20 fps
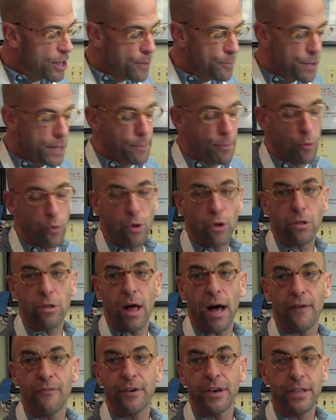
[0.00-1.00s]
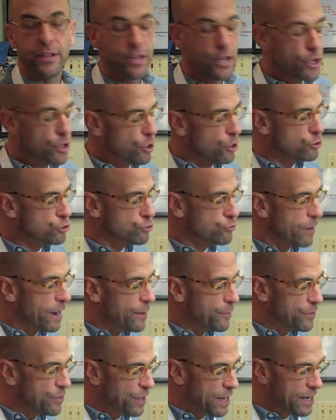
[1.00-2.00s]
People will love it. Goes
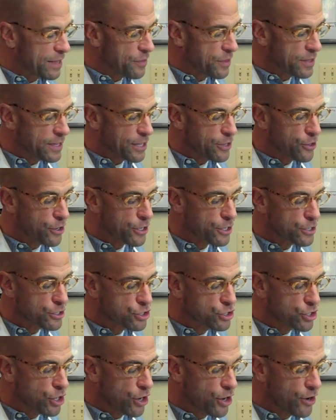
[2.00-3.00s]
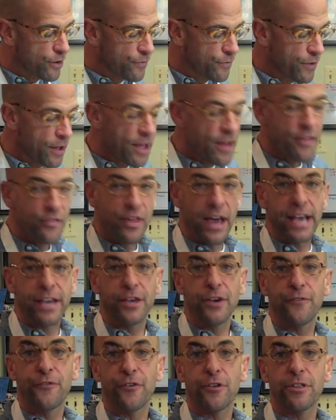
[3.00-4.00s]
great with anything that you're going to serve. Thank
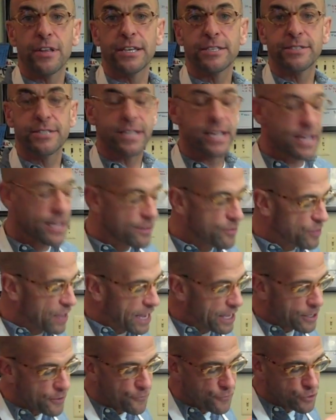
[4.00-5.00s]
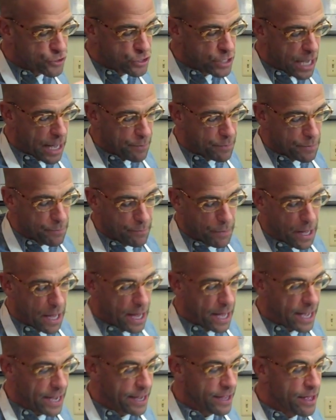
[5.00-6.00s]
you for listening. Thank you for stopping
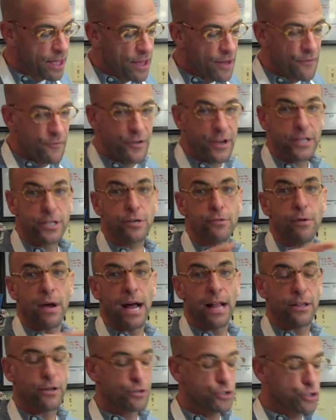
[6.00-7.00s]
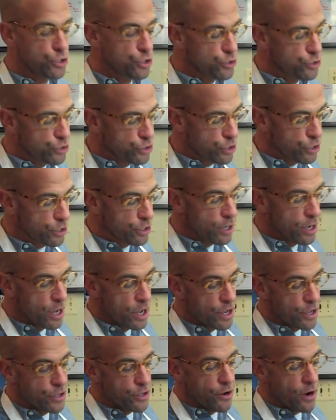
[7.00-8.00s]
by. Victor Rallo Jr.,
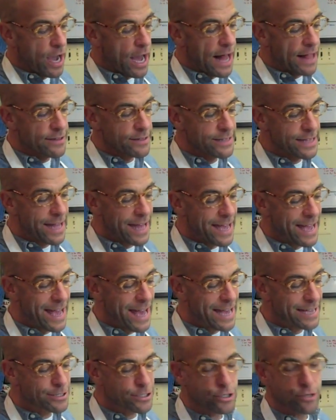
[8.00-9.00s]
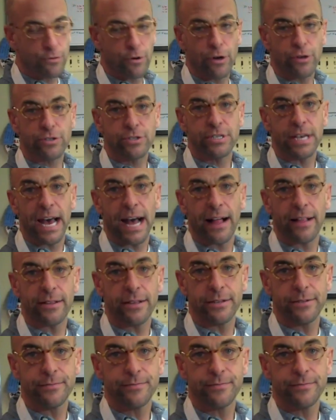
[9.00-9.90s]
your holiday escarole salad.